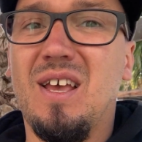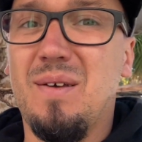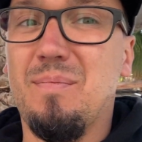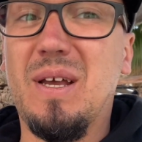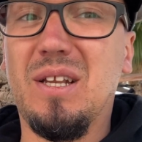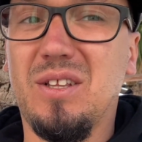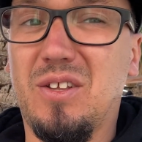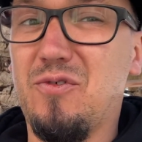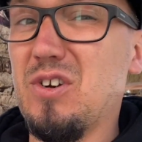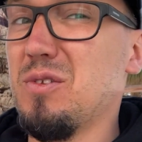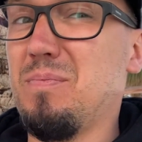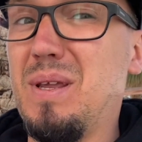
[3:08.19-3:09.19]
many
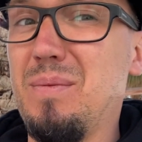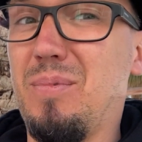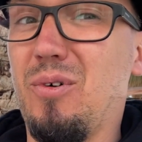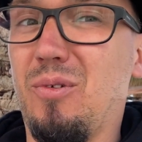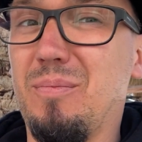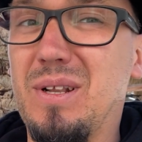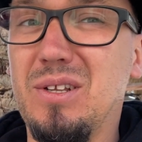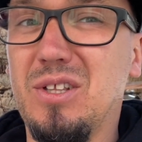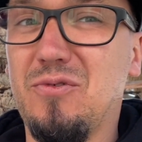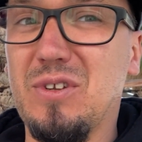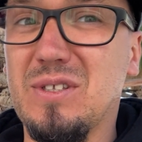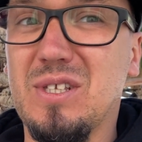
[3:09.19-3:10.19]
different people, many
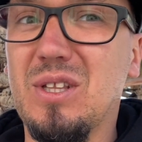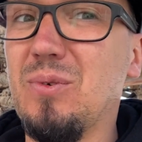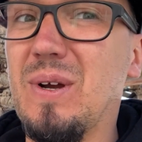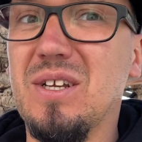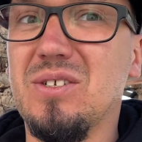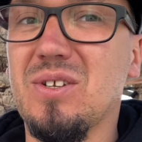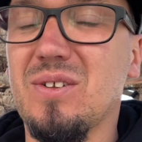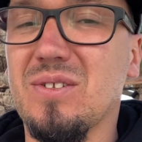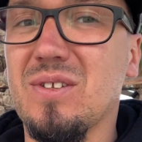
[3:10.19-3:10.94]
different situations.